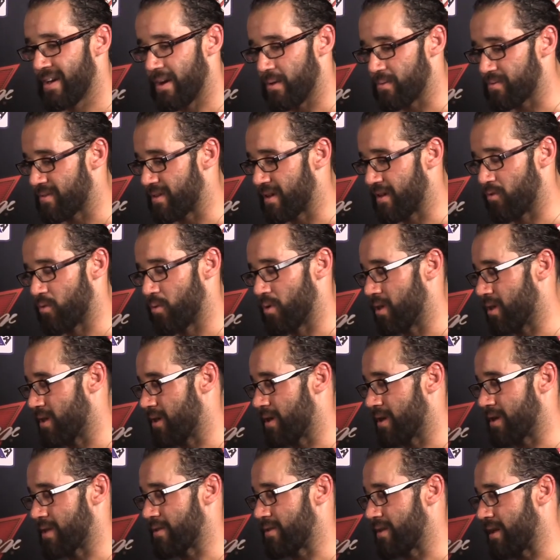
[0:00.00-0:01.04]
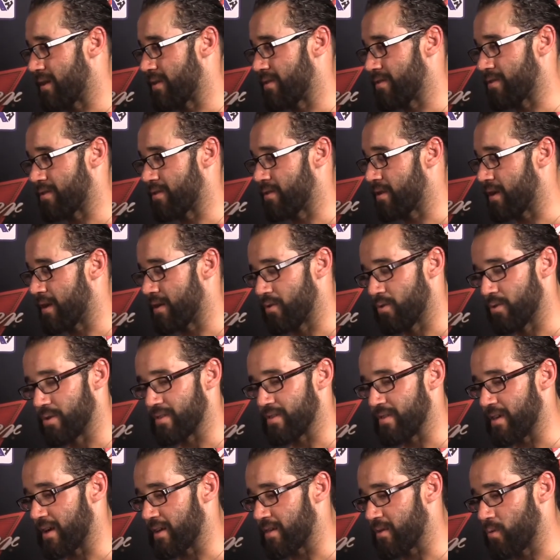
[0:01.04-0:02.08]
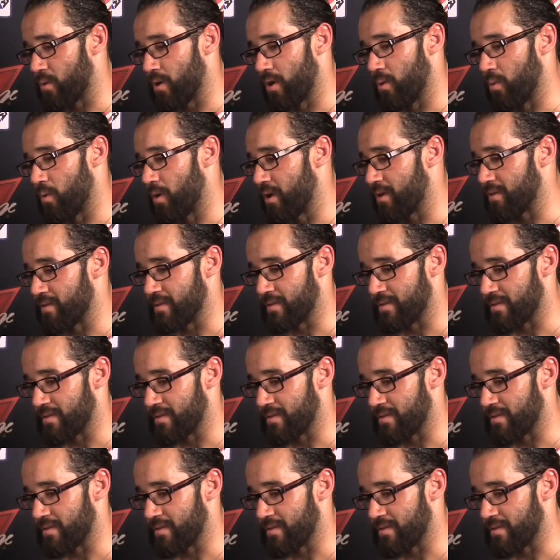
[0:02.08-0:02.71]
I was never really in any danger. I knew exactly where I was.